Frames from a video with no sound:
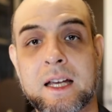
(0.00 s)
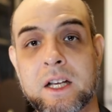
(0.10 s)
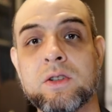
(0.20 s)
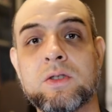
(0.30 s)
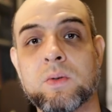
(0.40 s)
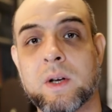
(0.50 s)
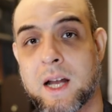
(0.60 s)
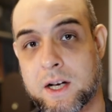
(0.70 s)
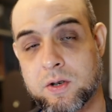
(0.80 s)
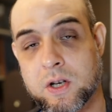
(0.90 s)
into
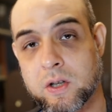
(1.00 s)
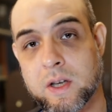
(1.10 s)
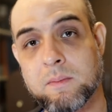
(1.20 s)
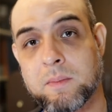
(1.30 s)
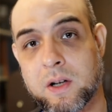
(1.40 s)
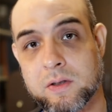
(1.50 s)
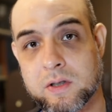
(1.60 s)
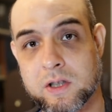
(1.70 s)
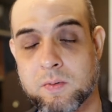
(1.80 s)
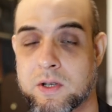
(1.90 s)
electrical
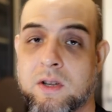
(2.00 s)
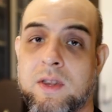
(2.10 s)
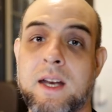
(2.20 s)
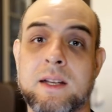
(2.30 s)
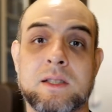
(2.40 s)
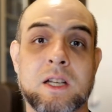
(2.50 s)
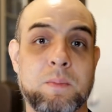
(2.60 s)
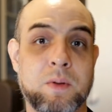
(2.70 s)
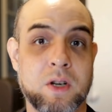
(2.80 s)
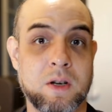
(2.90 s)
impulses, which are then
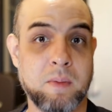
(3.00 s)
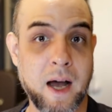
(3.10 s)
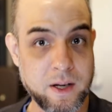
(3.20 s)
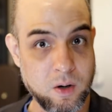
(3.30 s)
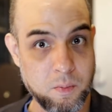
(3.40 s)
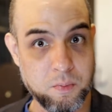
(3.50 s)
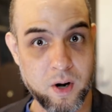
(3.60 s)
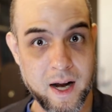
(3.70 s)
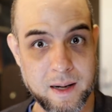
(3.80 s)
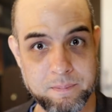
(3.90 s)
interpreted by your
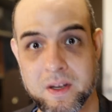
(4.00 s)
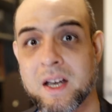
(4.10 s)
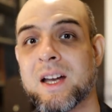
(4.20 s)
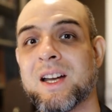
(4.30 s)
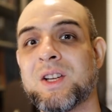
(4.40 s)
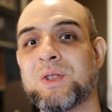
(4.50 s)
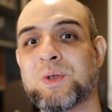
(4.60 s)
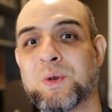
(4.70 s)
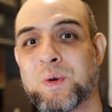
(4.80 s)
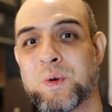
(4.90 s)
brain
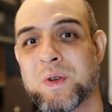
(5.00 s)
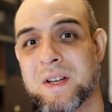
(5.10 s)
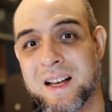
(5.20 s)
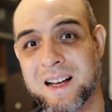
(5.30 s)
to